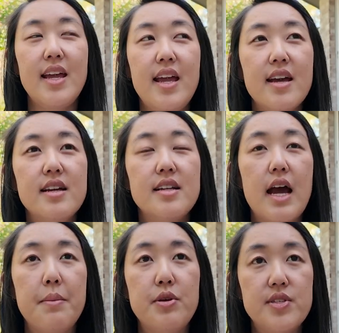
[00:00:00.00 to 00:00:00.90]
And
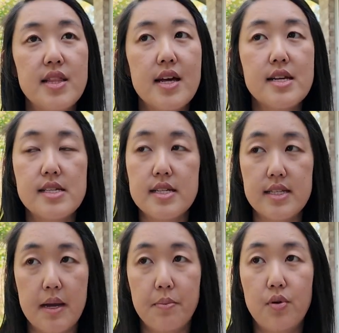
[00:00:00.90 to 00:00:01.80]
I'm using that as an
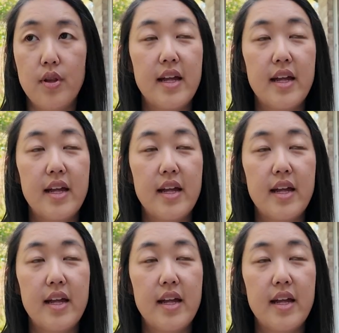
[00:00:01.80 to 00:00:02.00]
example.